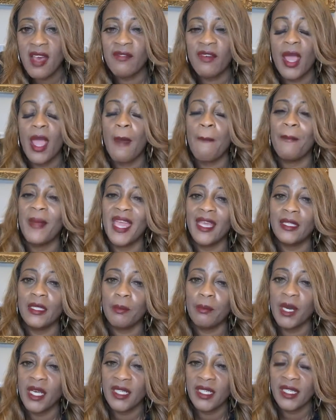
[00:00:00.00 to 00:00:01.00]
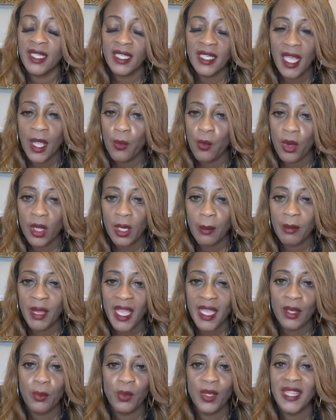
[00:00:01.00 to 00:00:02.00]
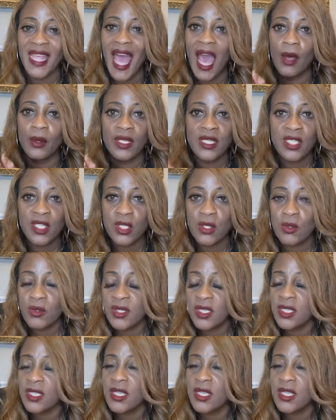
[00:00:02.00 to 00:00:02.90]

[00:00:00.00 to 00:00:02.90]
and make the money that they want to make without excuses